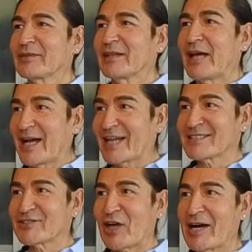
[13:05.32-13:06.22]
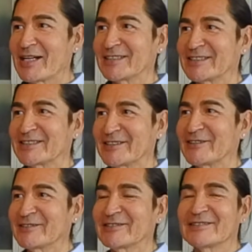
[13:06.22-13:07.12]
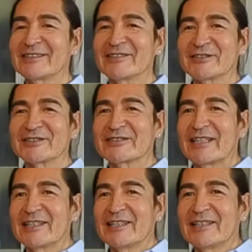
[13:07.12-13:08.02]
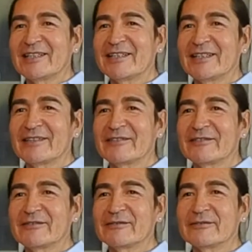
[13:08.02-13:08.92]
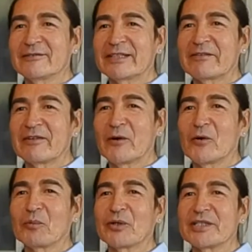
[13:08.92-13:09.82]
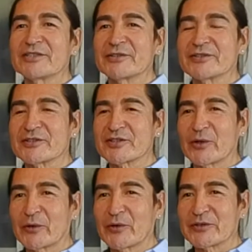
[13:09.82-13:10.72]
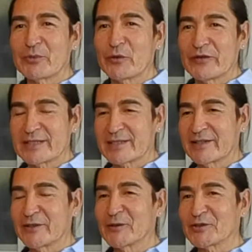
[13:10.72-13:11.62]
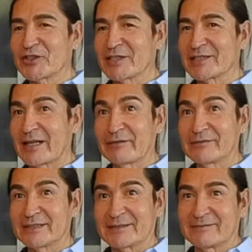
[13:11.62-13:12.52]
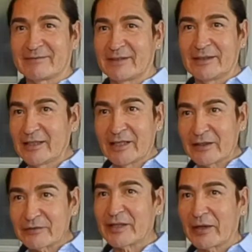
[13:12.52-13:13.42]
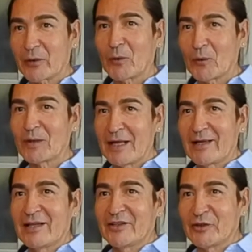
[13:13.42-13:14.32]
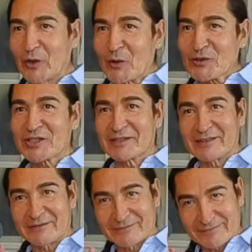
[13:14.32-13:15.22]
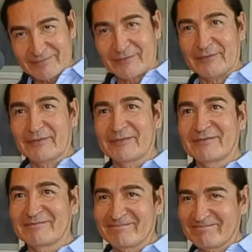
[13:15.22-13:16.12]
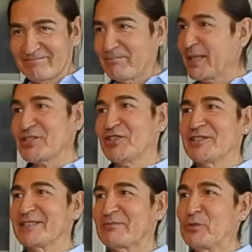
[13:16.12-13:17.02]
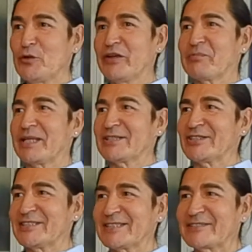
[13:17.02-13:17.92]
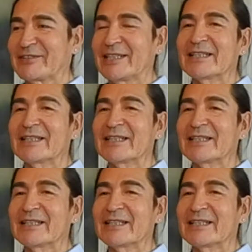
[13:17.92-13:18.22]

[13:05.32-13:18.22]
As a child, you know, in those when the old priest used to show those movies in the old church, I just loved that whole notion of pictures, moving pictures, right?